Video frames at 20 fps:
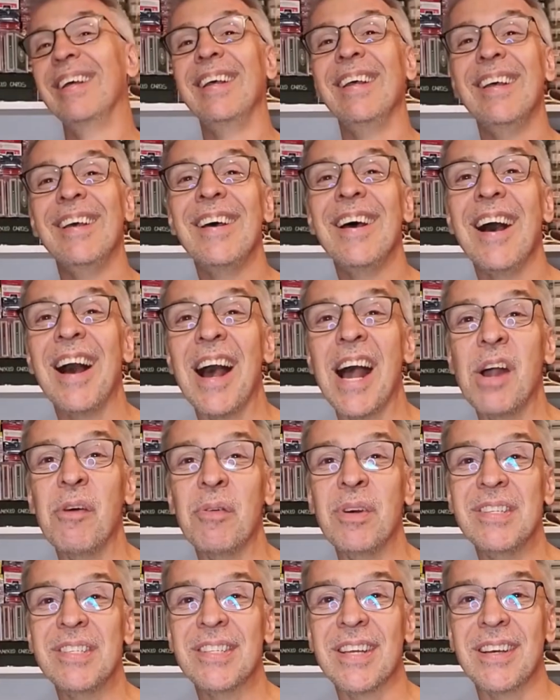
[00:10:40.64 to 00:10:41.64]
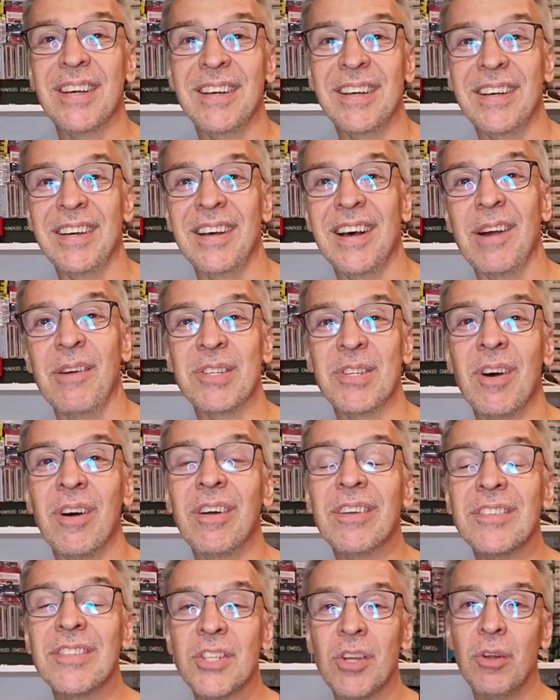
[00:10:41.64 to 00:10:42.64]
These would be the magic tricks that
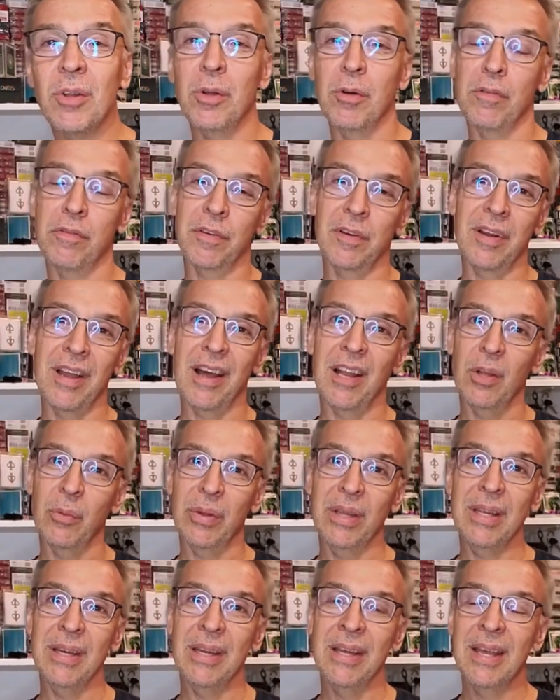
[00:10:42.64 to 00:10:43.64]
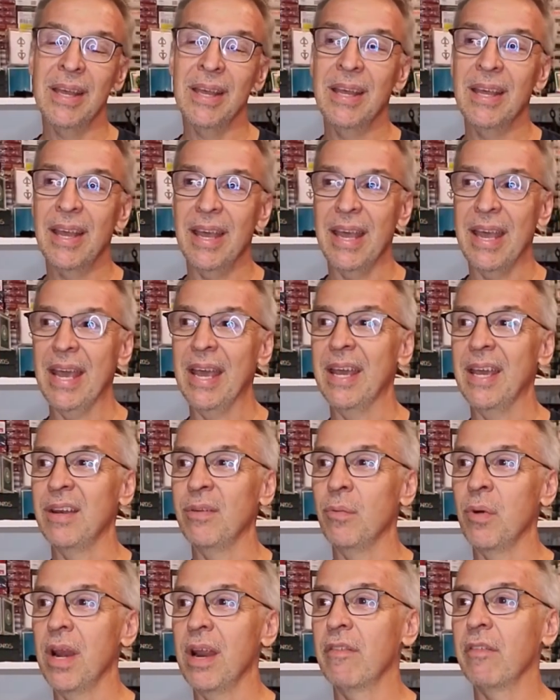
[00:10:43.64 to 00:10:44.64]
I buy with my own money. These
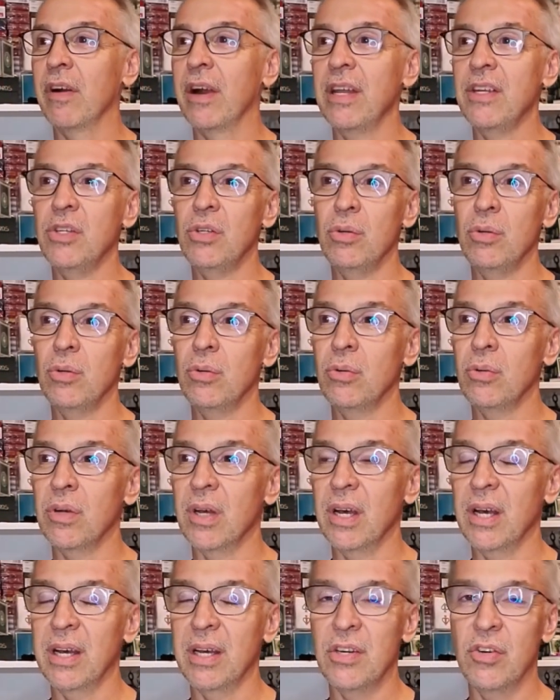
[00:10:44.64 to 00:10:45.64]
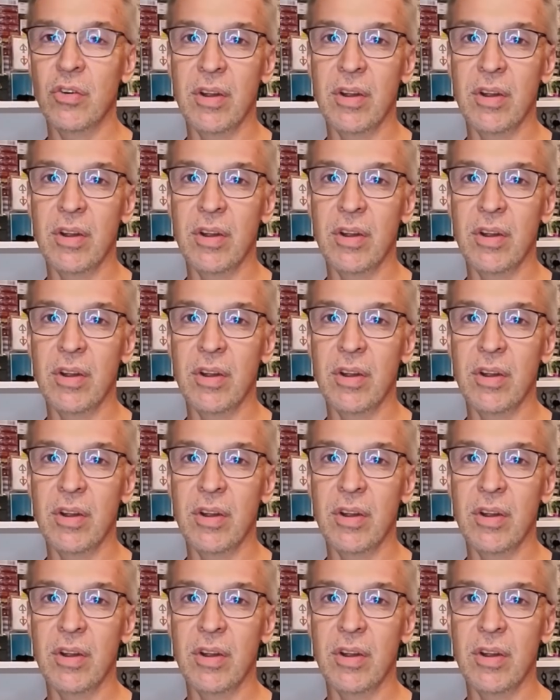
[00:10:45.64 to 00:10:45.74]
are the tricks that I want, the